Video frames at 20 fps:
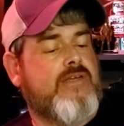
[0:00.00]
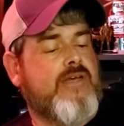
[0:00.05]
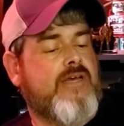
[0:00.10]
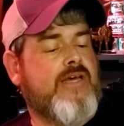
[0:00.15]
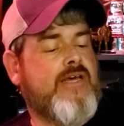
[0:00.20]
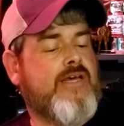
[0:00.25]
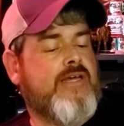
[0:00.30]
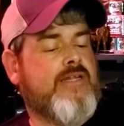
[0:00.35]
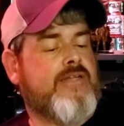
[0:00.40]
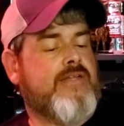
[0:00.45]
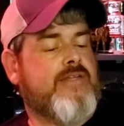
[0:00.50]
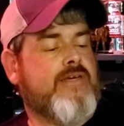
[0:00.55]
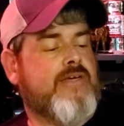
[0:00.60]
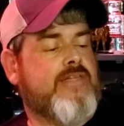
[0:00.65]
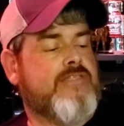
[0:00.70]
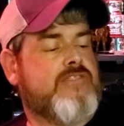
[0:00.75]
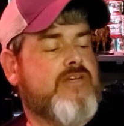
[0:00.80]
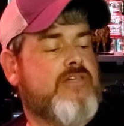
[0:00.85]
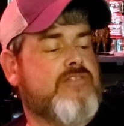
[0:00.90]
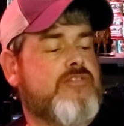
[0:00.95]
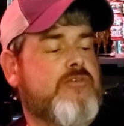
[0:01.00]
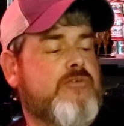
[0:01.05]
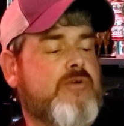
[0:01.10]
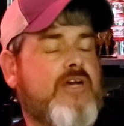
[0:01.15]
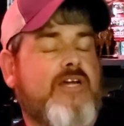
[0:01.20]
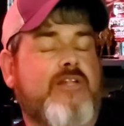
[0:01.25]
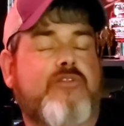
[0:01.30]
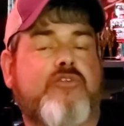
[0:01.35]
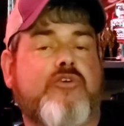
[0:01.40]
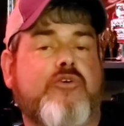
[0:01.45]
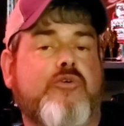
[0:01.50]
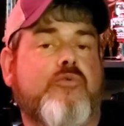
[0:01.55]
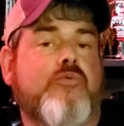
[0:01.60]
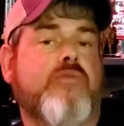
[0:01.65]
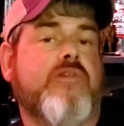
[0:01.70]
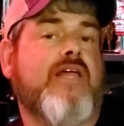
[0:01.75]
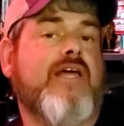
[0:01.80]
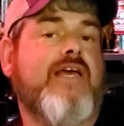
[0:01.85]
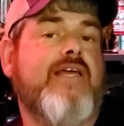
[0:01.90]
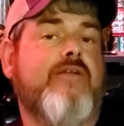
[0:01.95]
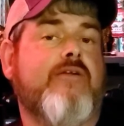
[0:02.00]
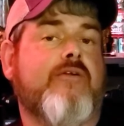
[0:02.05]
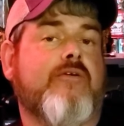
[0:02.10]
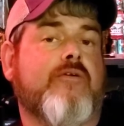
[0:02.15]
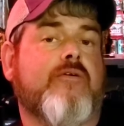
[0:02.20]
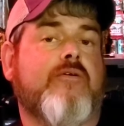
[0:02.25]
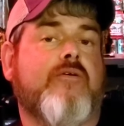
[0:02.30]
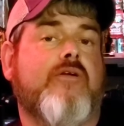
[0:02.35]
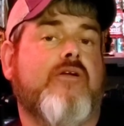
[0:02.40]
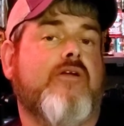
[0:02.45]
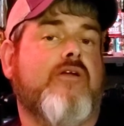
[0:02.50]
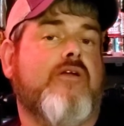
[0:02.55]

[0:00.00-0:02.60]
and uh, it's also got two later